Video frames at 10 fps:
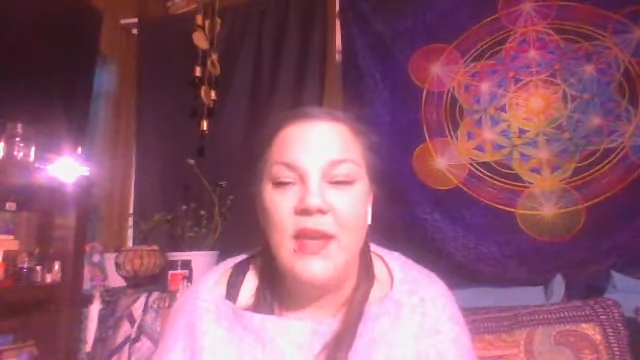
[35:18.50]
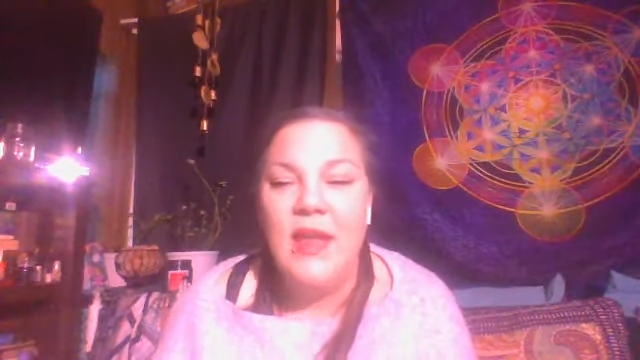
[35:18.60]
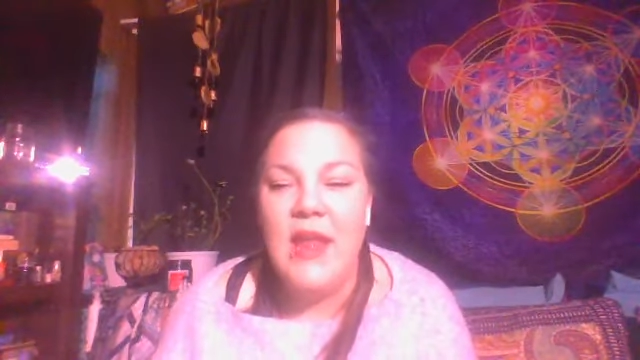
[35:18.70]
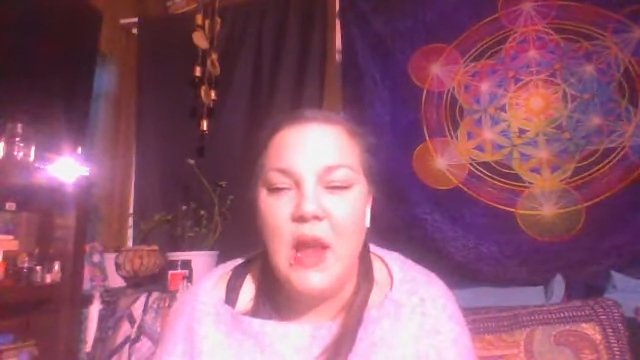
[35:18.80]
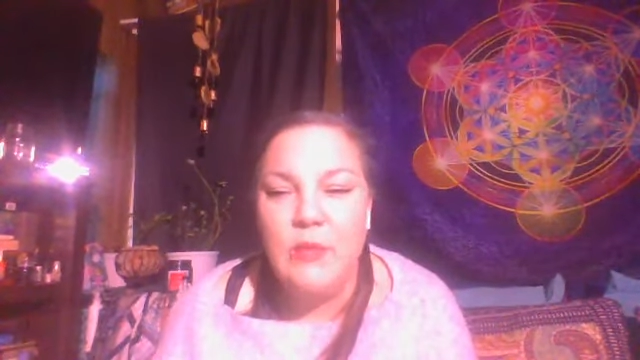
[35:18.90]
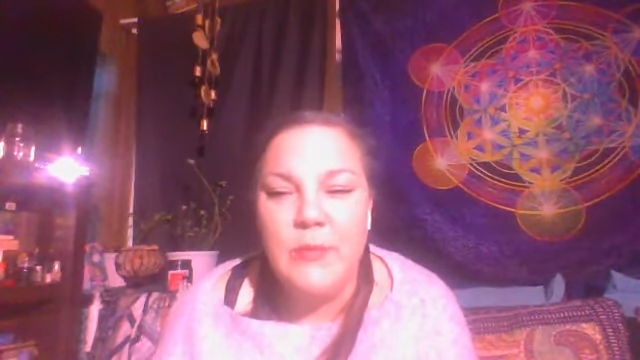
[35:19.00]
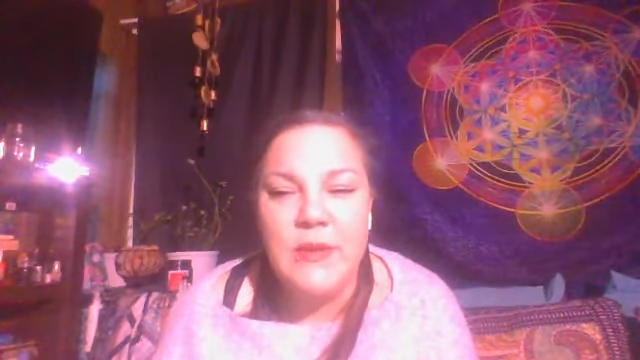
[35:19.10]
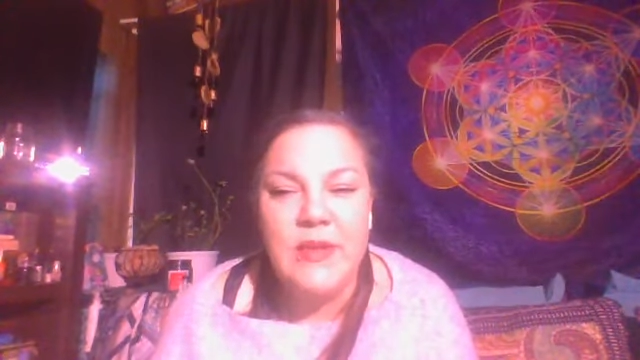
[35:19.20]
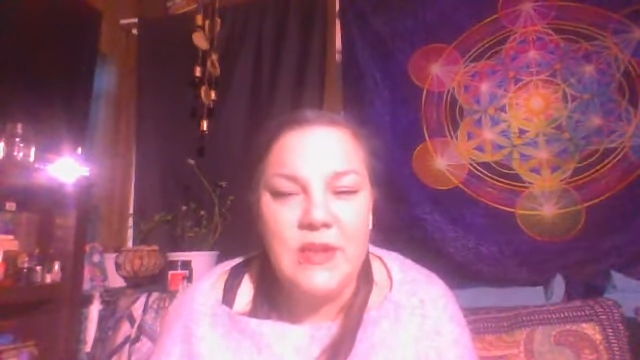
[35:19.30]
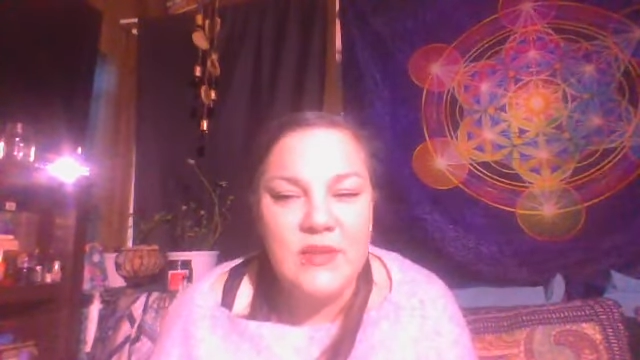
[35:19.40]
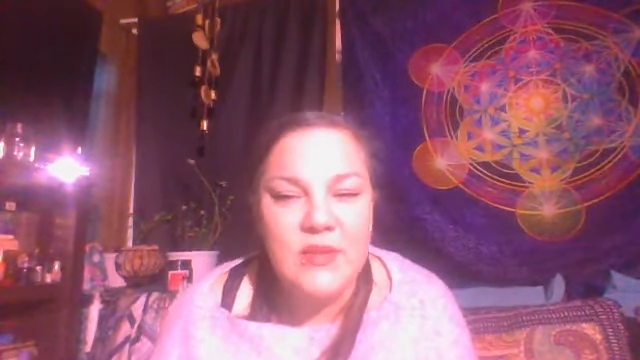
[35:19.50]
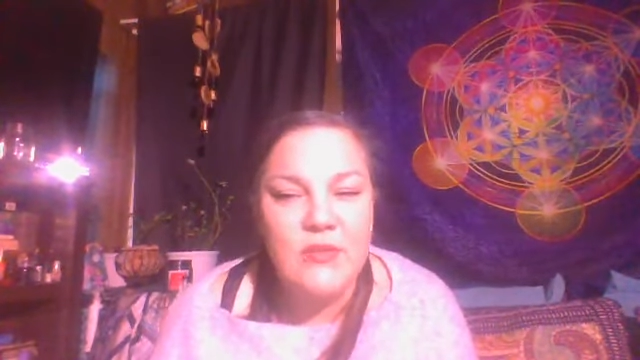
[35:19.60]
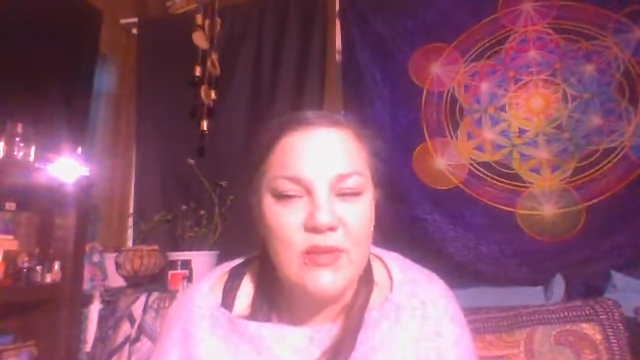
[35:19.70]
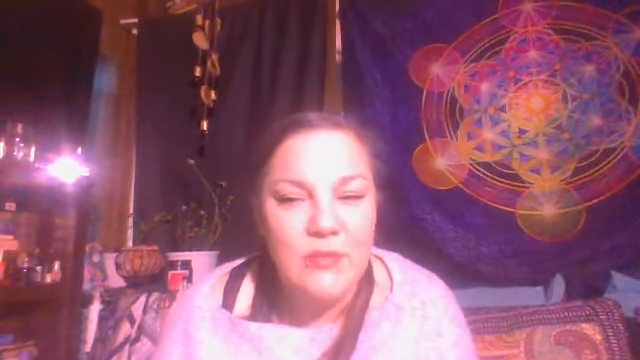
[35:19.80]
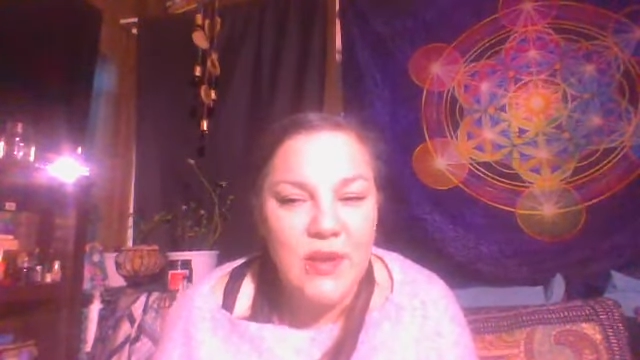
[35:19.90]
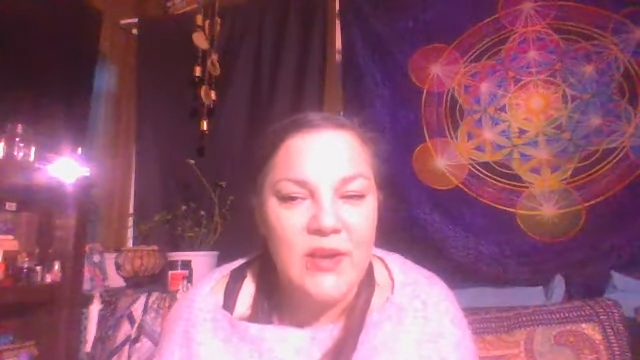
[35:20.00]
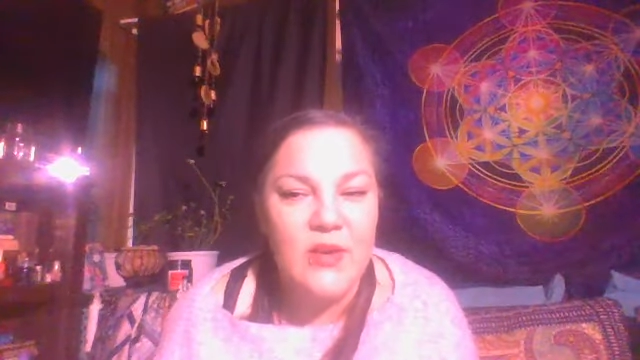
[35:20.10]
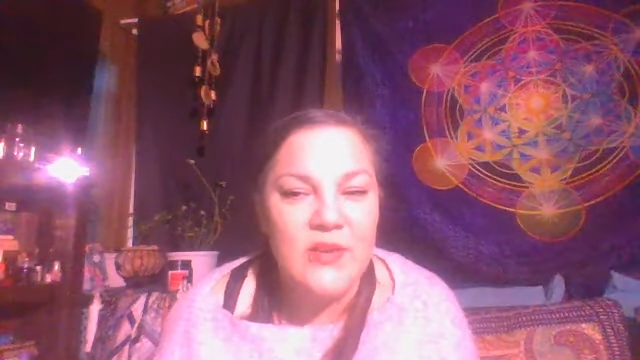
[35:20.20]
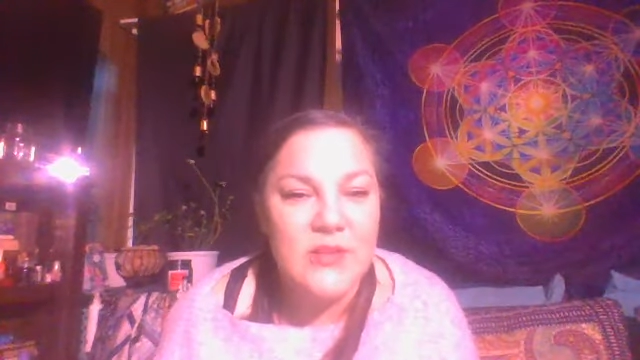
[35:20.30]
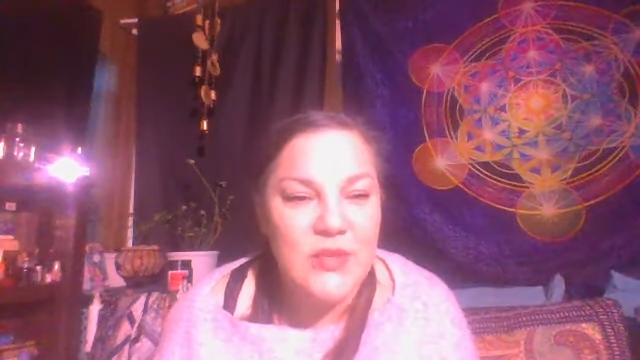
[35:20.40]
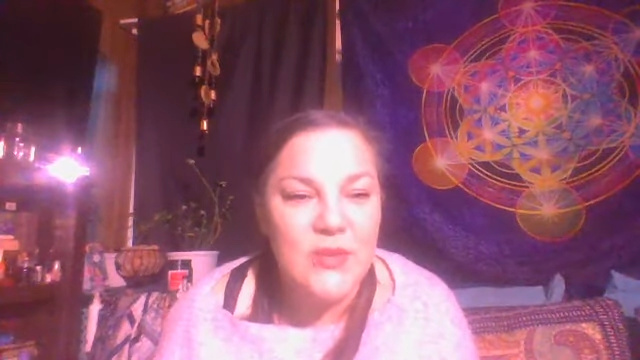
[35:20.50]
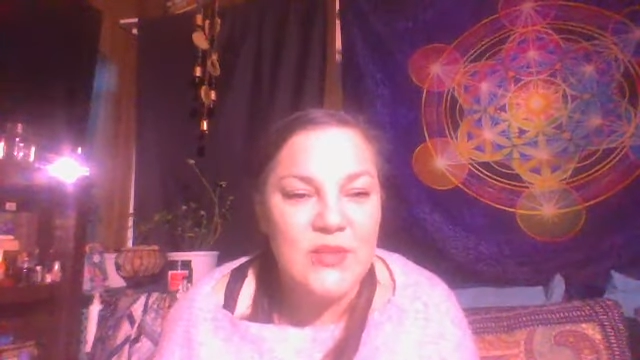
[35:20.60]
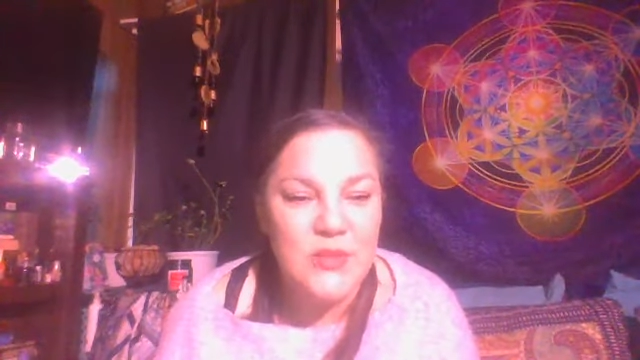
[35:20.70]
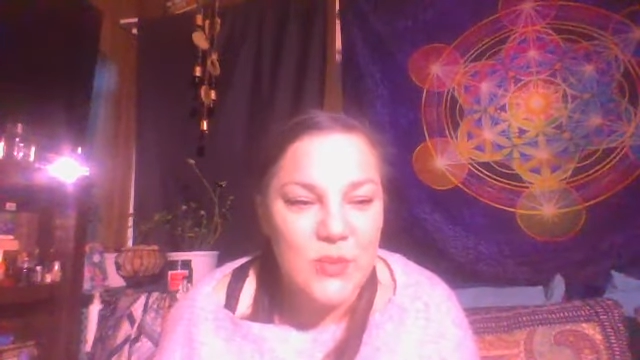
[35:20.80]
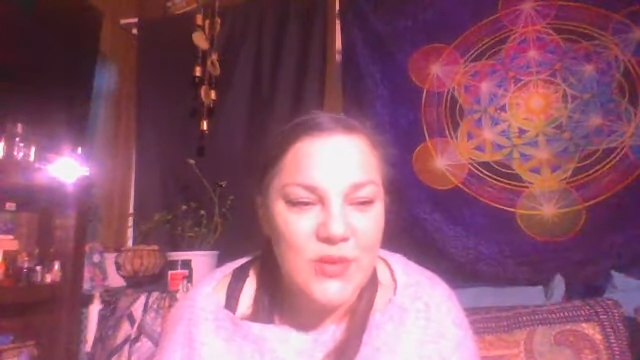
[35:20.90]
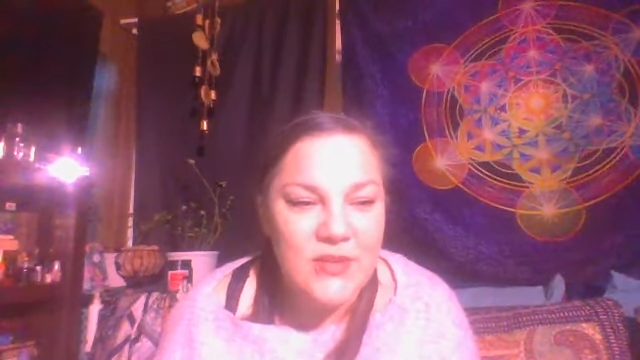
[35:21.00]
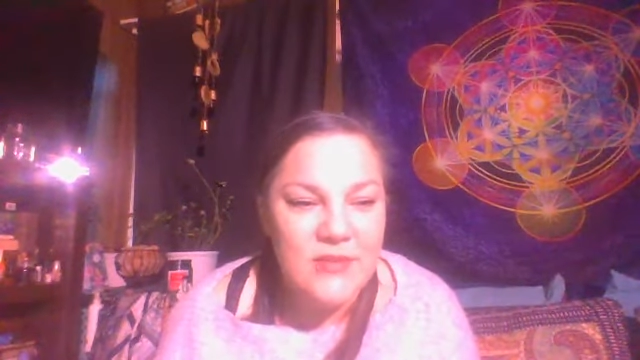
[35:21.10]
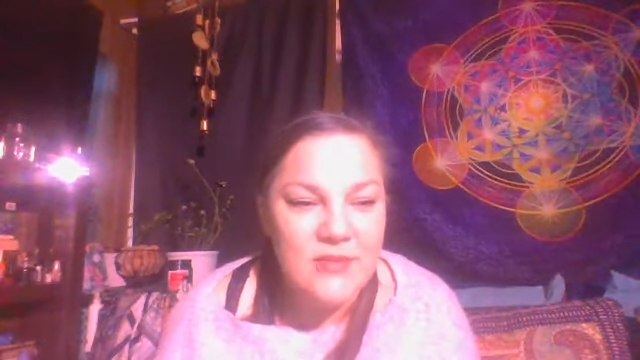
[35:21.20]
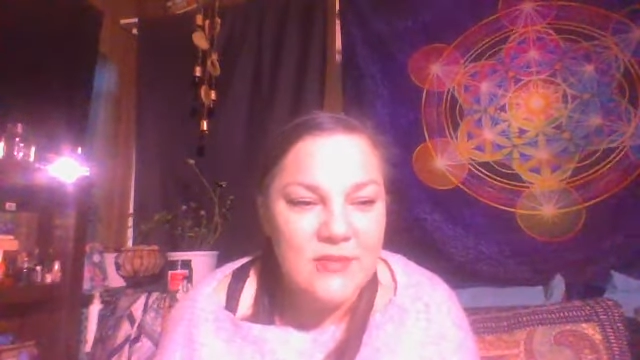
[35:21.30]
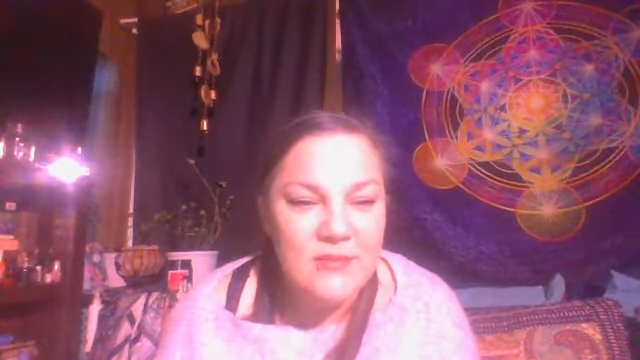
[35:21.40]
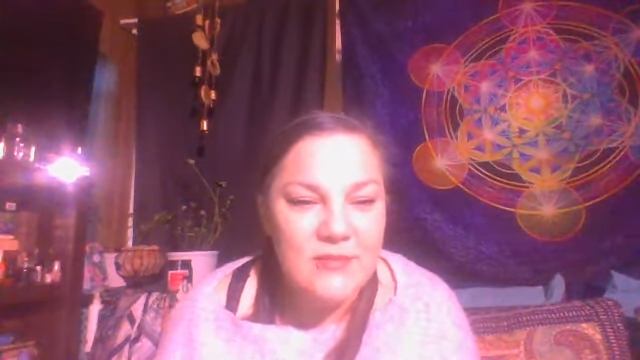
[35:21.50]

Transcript: and how we begin to rewrite our secret stories.